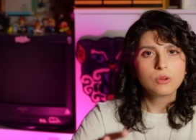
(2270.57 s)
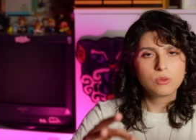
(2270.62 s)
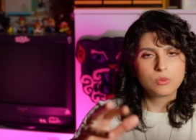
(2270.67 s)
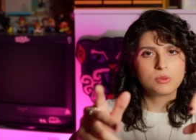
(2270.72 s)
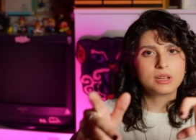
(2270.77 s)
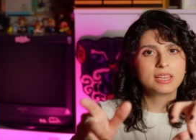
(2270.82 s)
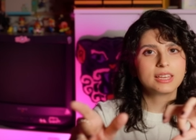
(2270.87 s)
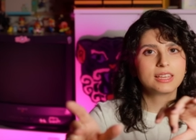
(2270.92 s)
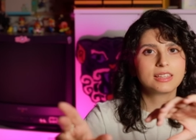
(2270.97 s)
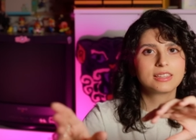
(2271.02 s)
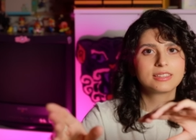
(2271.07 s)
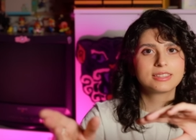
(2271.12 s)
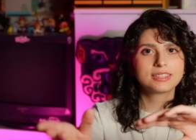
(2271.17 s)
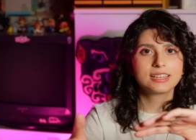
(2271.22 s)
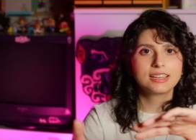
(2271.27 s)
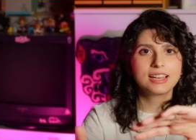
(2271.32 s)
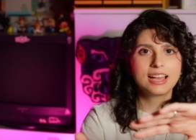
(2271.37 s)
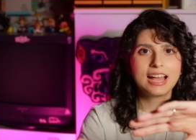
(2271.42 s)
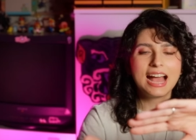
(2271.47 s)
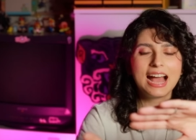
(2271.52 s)
with
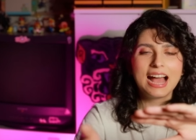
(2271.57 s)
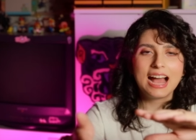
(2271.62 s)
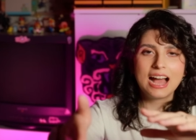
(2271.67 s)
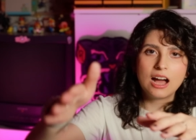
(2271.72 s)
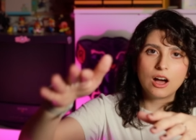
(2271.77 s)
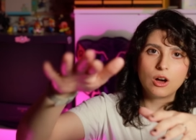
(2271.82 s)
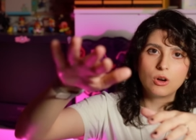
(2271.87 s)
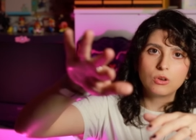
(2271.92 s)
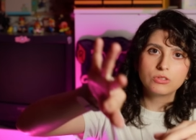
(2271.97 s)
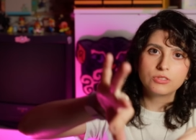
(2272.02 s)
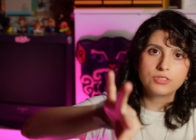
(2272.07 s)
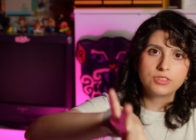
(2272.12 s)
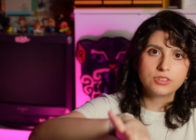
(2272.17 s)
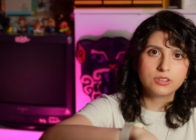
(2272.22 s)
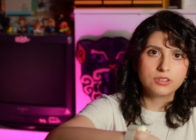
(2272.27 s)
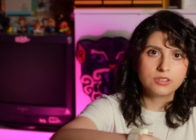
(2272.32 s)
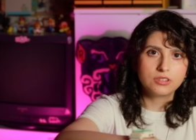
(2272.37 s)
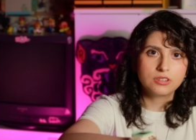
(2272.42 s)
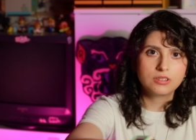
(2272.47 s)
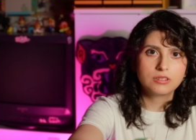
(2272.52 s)
how
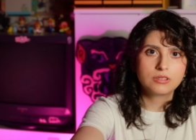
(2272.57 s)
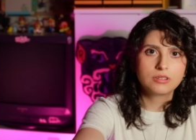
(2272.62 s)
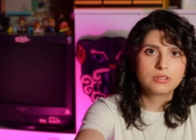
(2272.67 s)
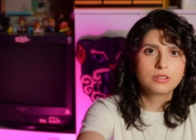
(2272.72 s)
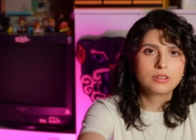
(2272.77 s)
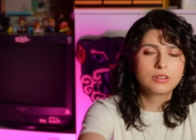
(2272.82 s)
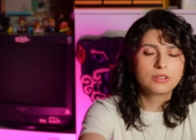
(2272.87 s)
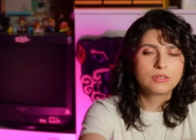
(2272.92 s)
the